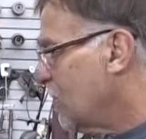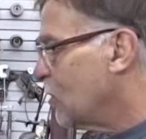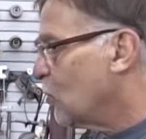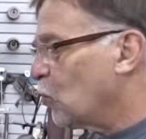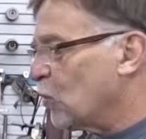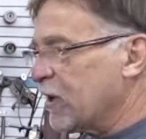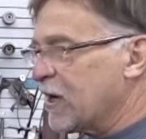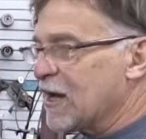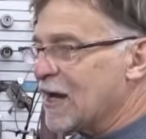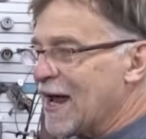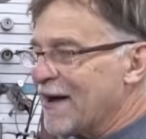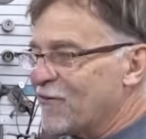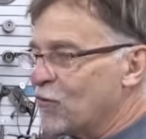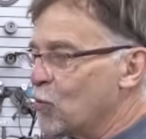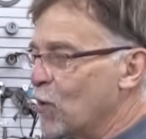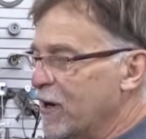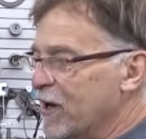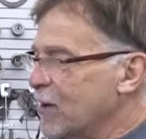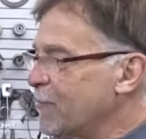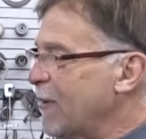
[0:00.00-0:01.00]
we can have a
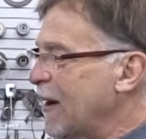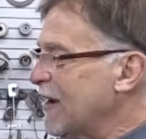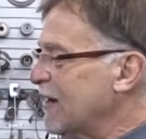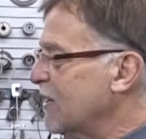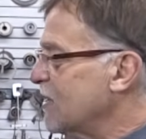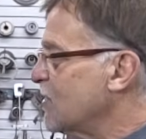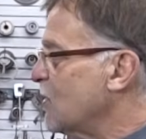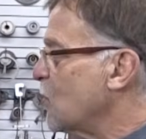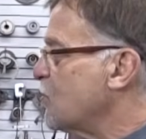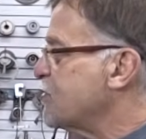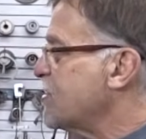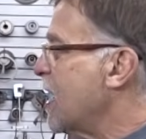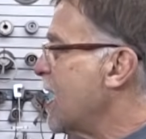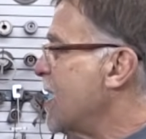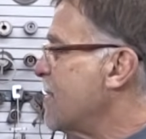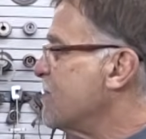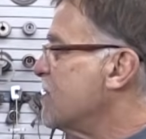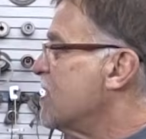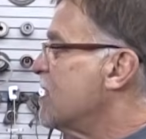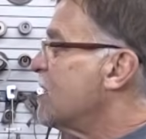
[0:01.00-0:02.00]
running bike in no
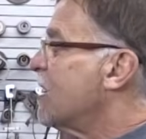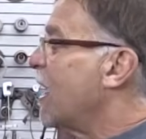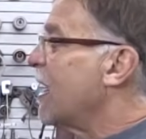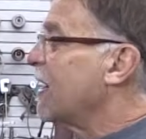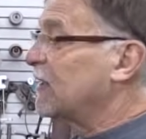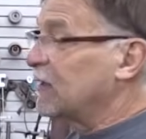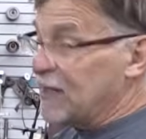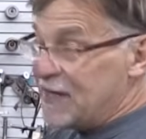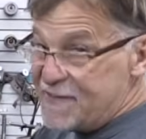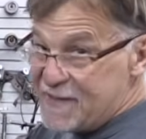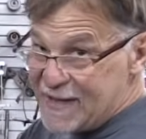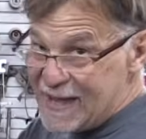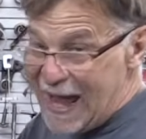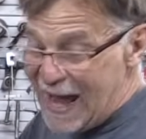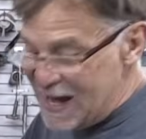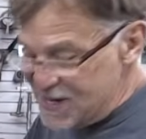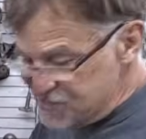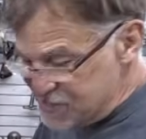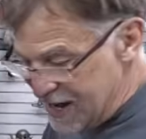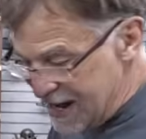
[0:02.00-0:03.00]
time. I cleaned the
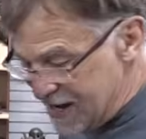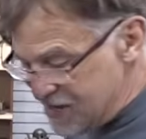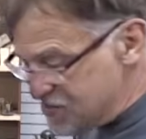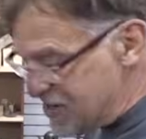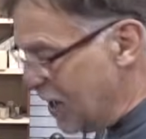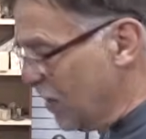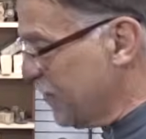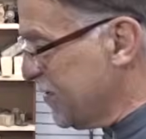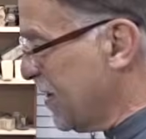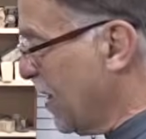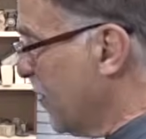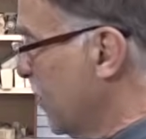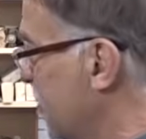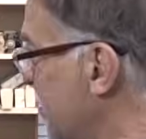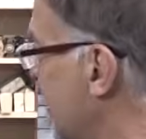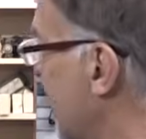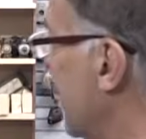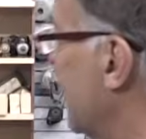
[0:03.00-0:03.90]
gas tanks out the other day.